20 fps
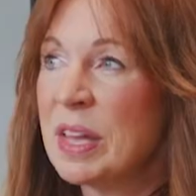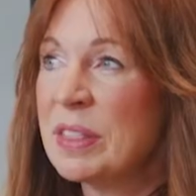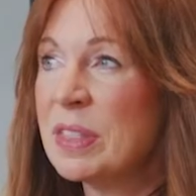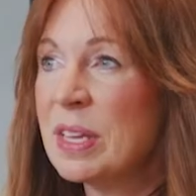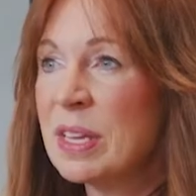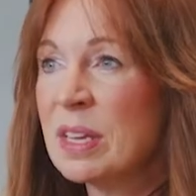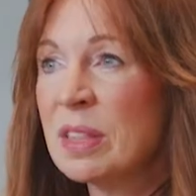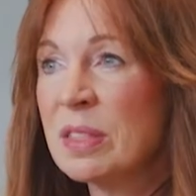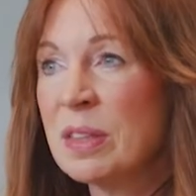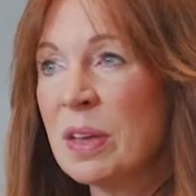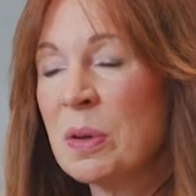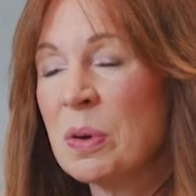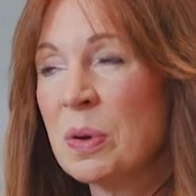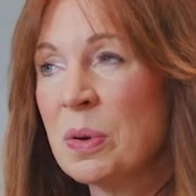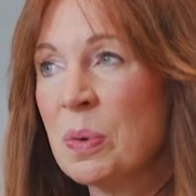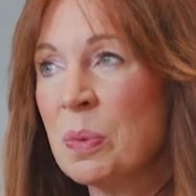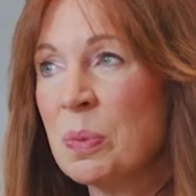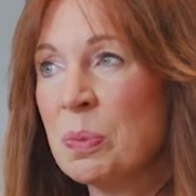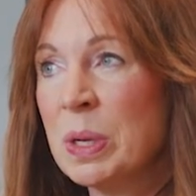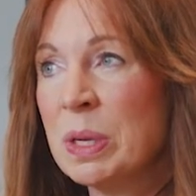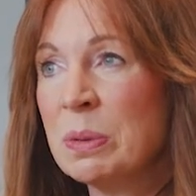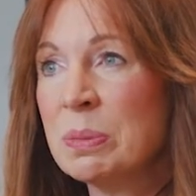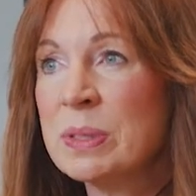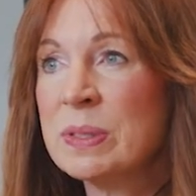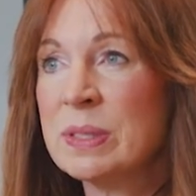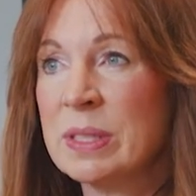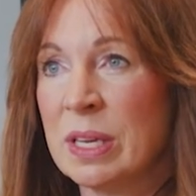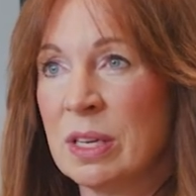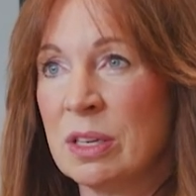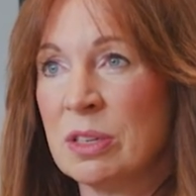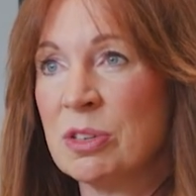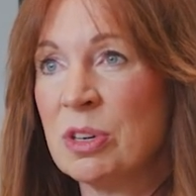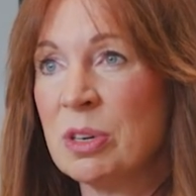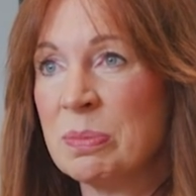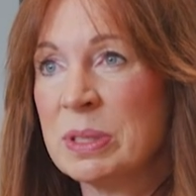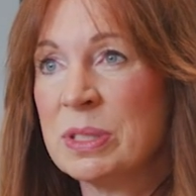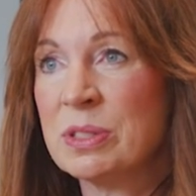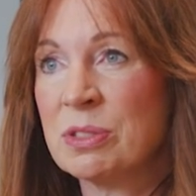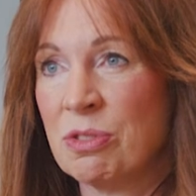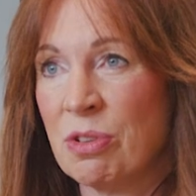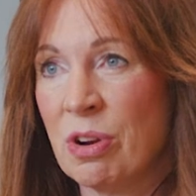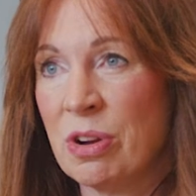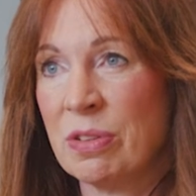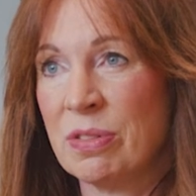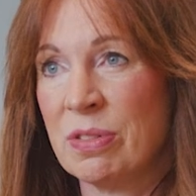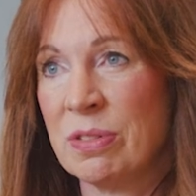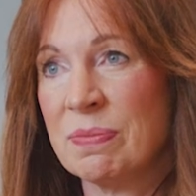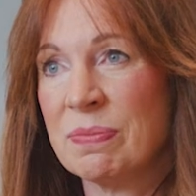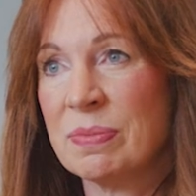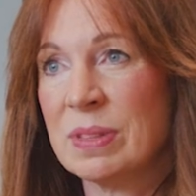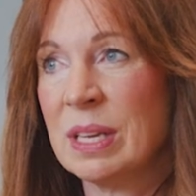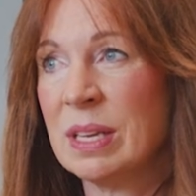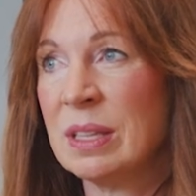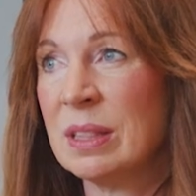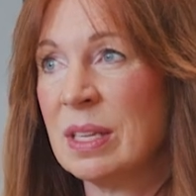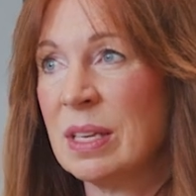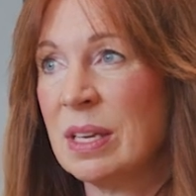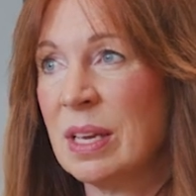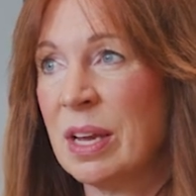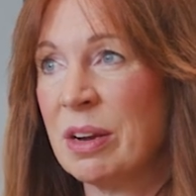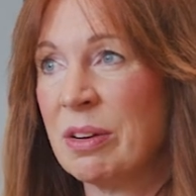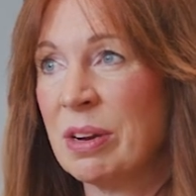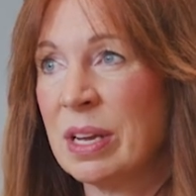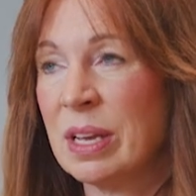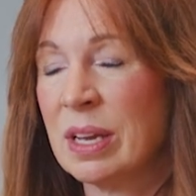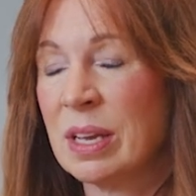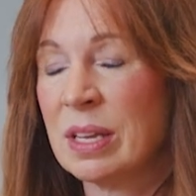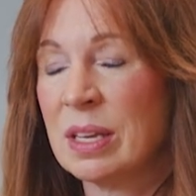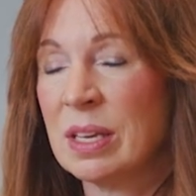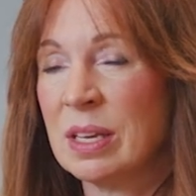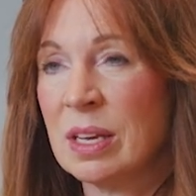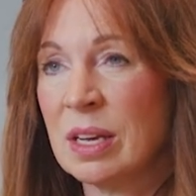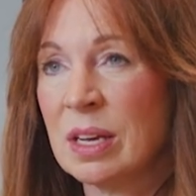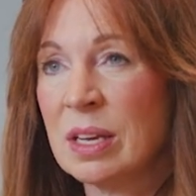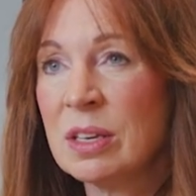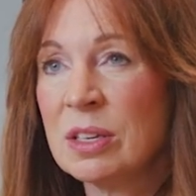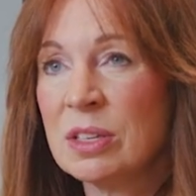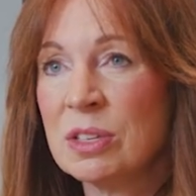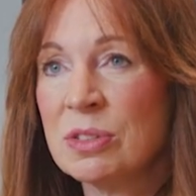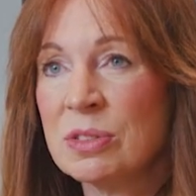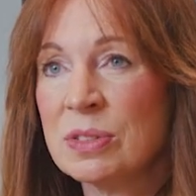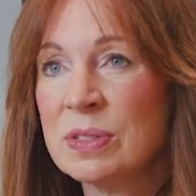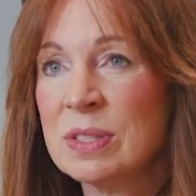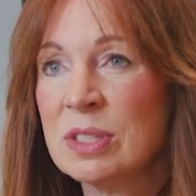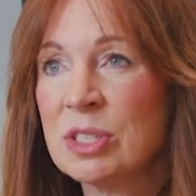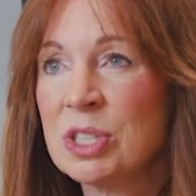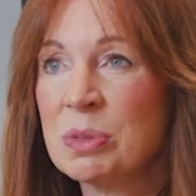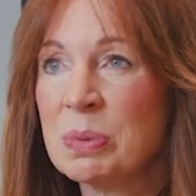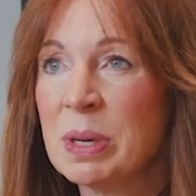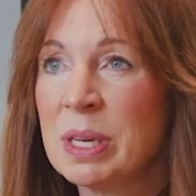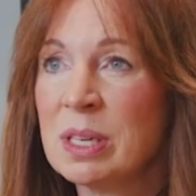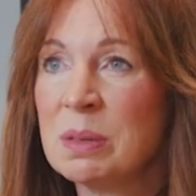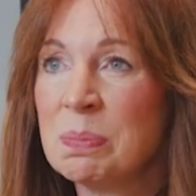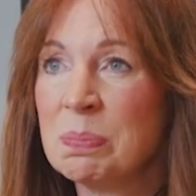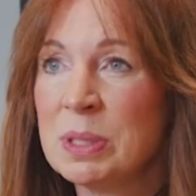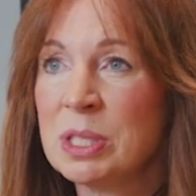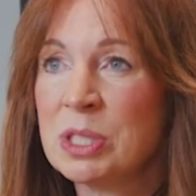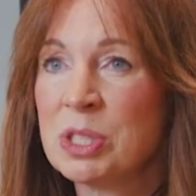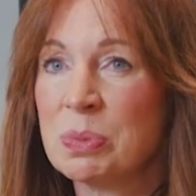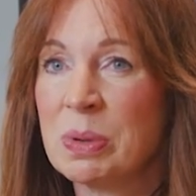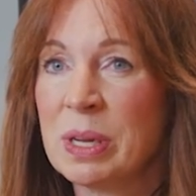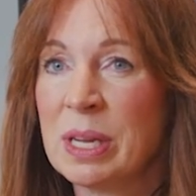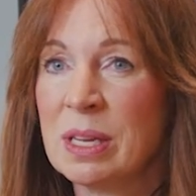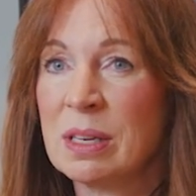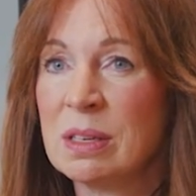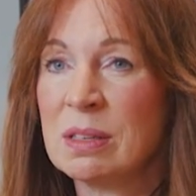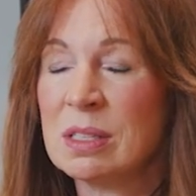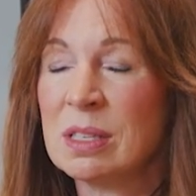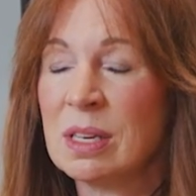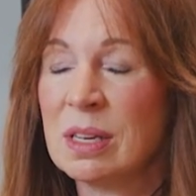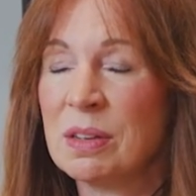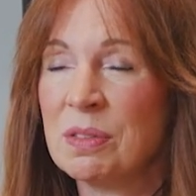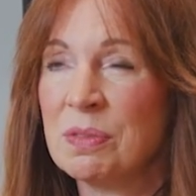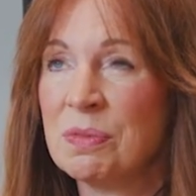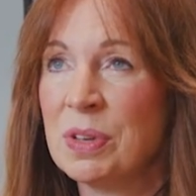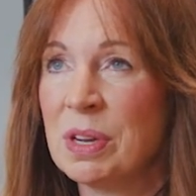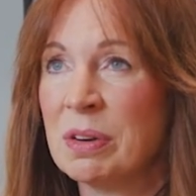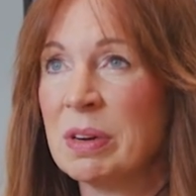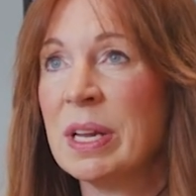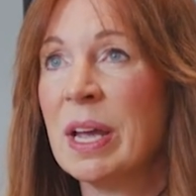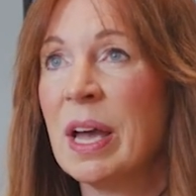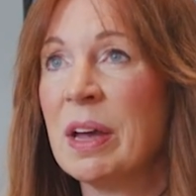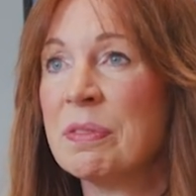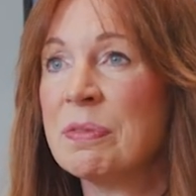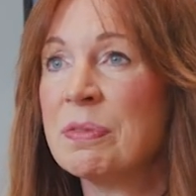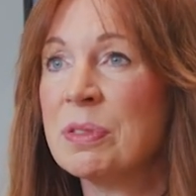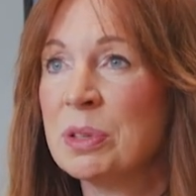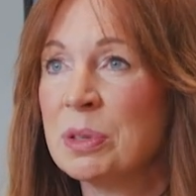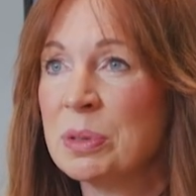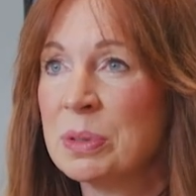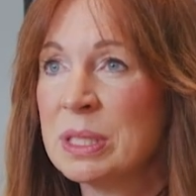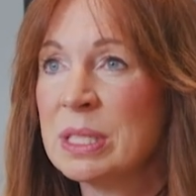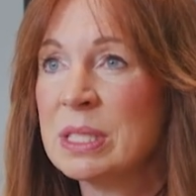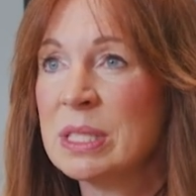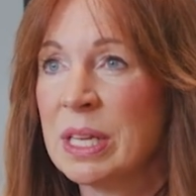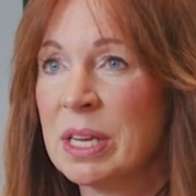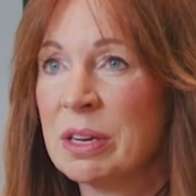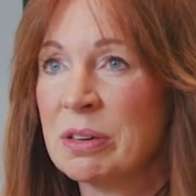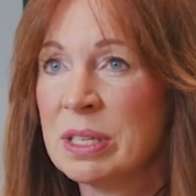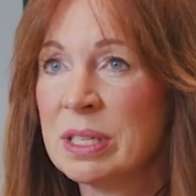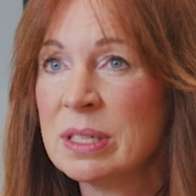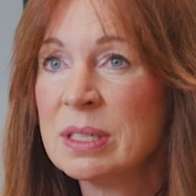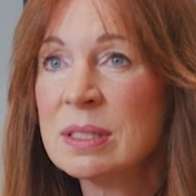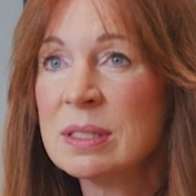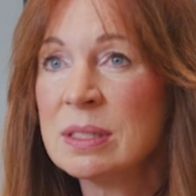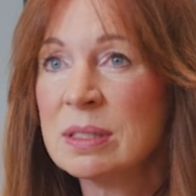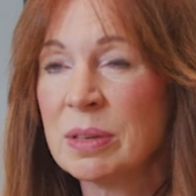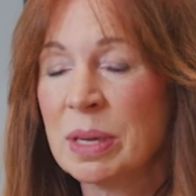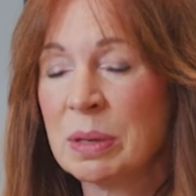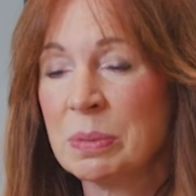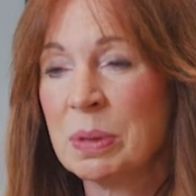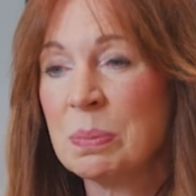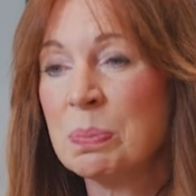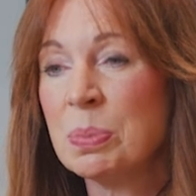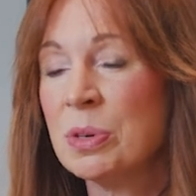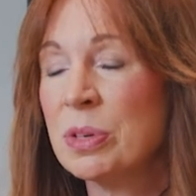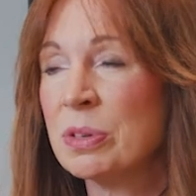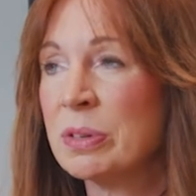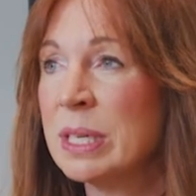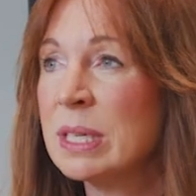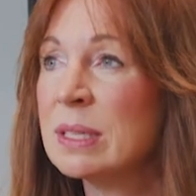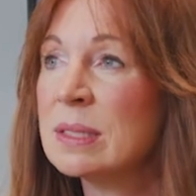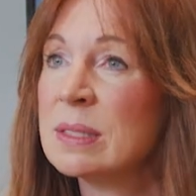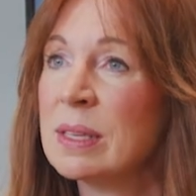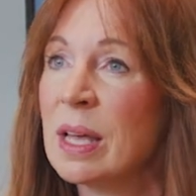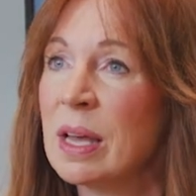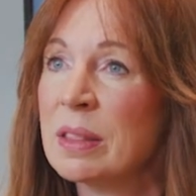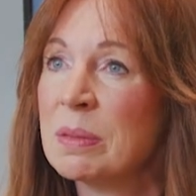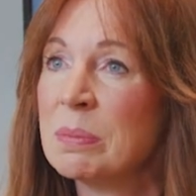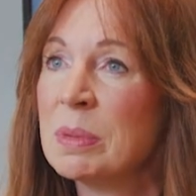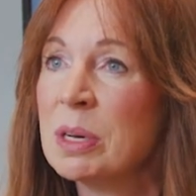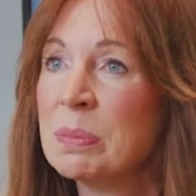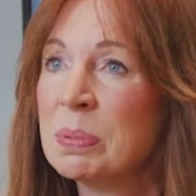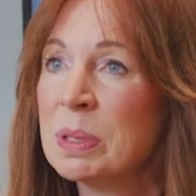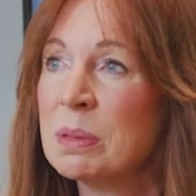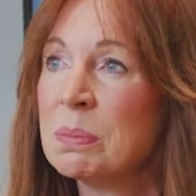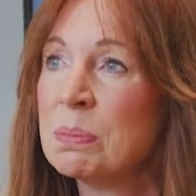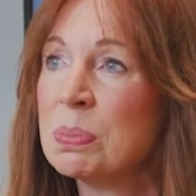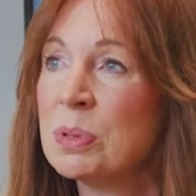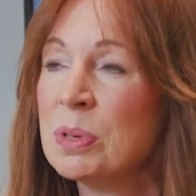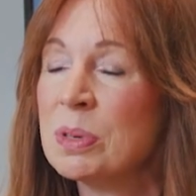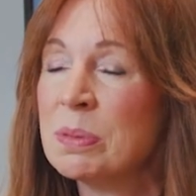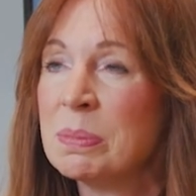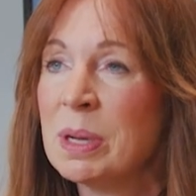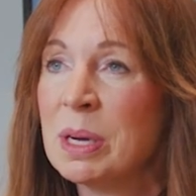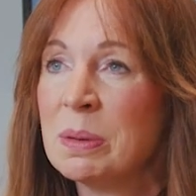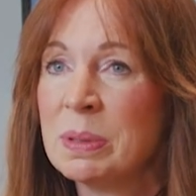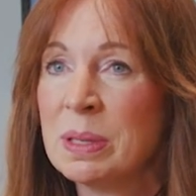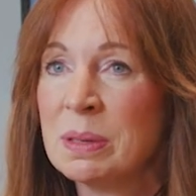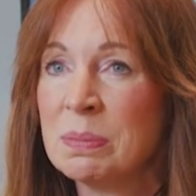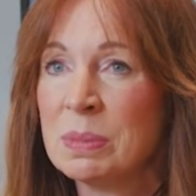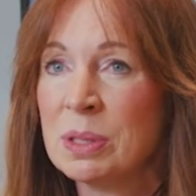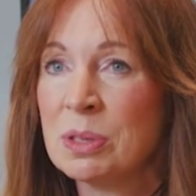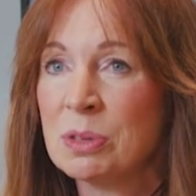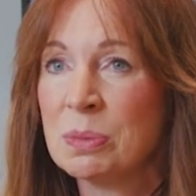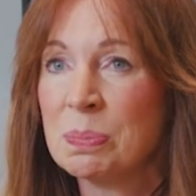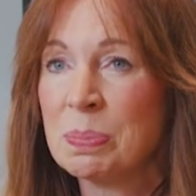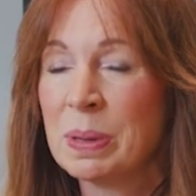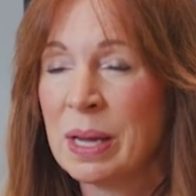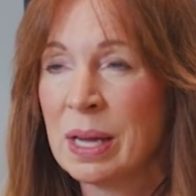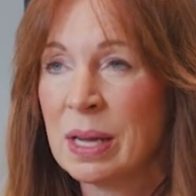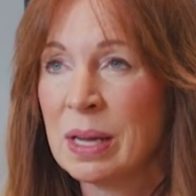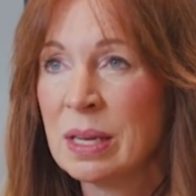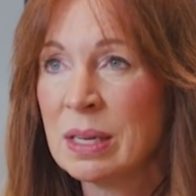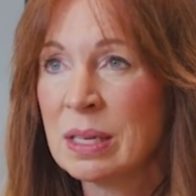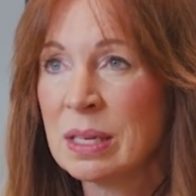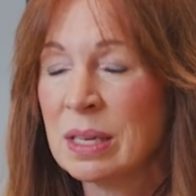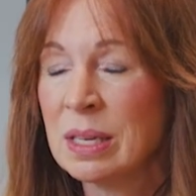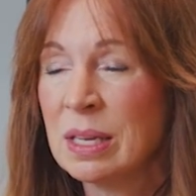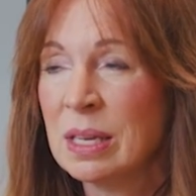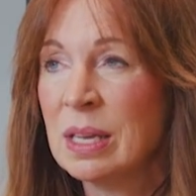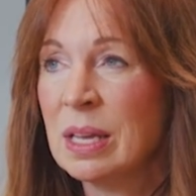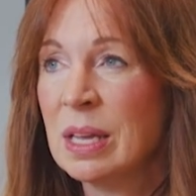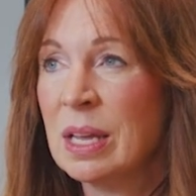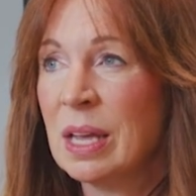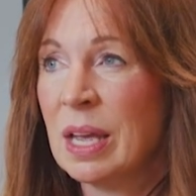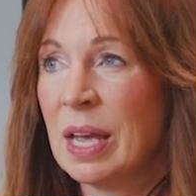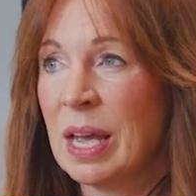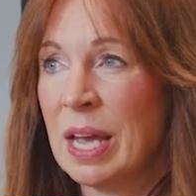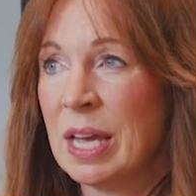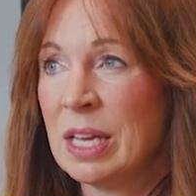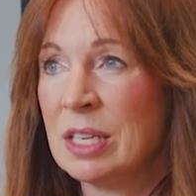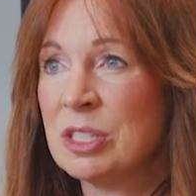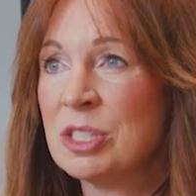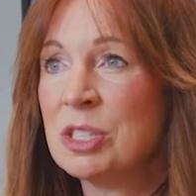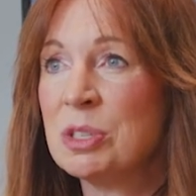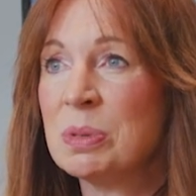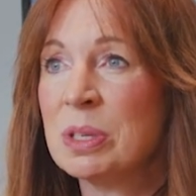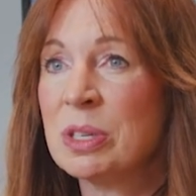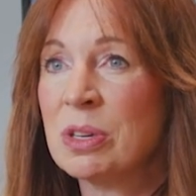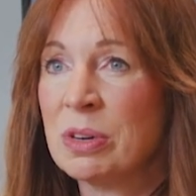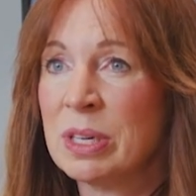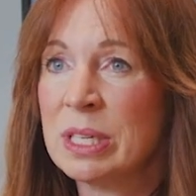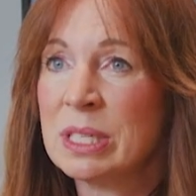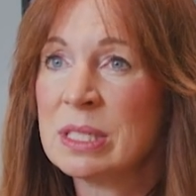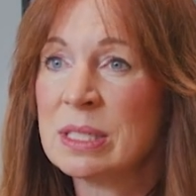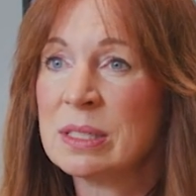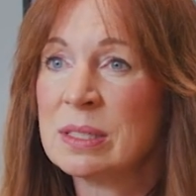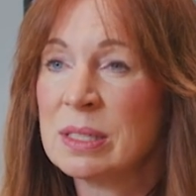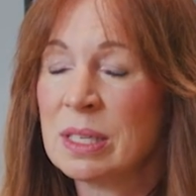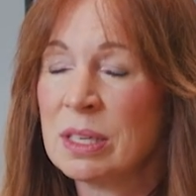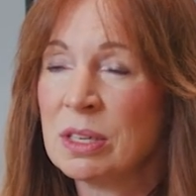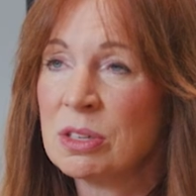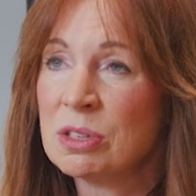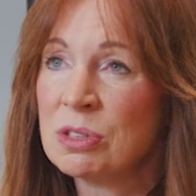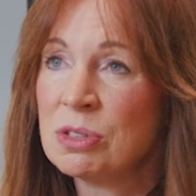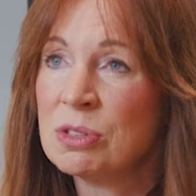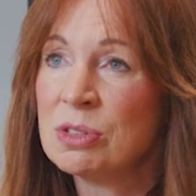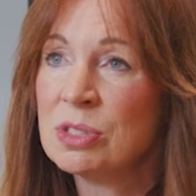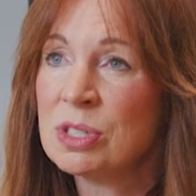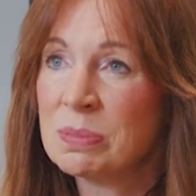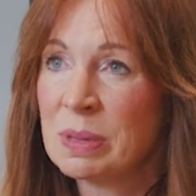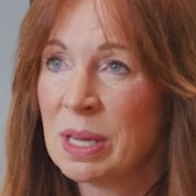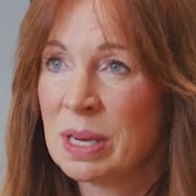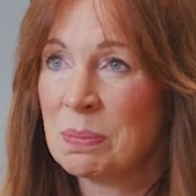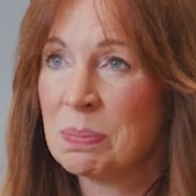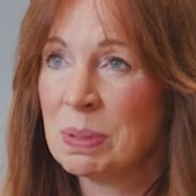think that we will see enormous growth in the area here. You're situated between very affluent areas, like we're bordering South Melbourne, Port Melbourne, Middle Park, and you are going to see a huge amount of